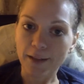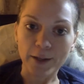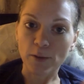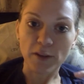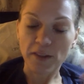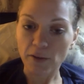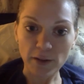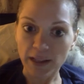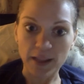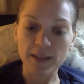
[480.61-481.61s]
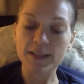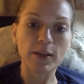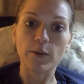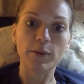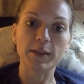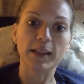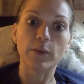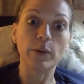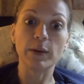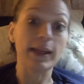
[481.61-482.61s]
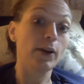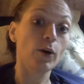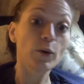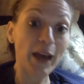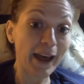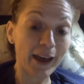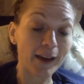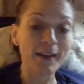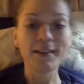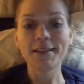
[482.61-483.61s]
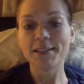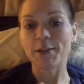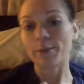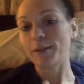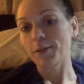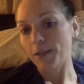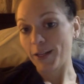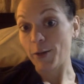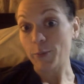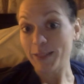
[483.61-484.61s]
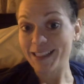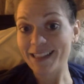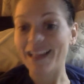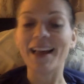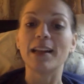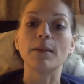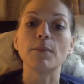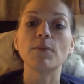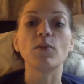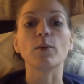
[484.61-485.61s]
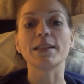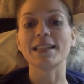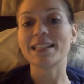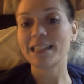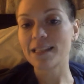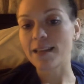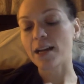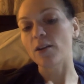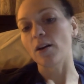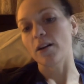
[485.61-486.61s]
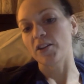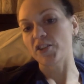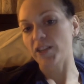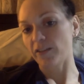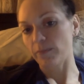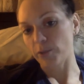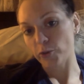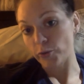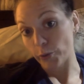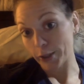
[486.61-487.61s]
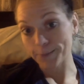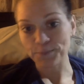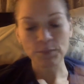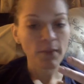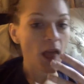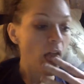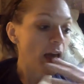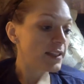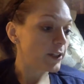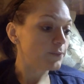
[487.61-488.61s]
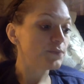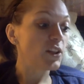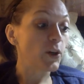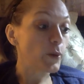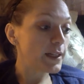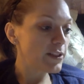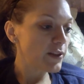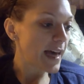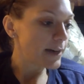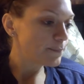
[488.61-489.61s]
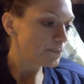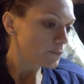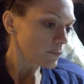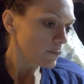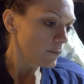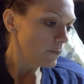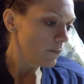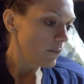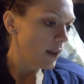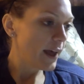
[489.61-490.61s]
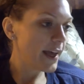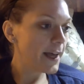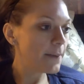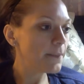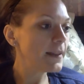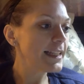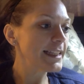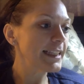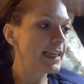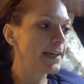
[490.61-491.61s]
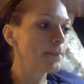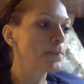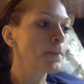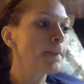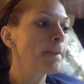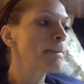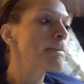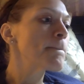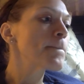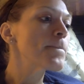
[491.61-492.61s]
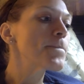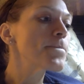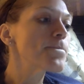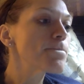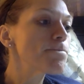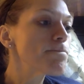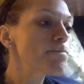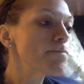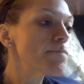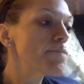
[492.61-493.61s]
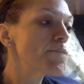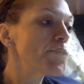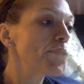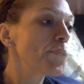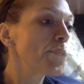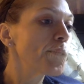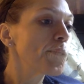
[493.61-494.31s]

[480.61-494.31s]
you know, the 30th. So it was like we were like, "Okay." So we, you know, we did that, and the ones that did that got our stuff much sooner. So you want to do that. Um, let's see. Mm.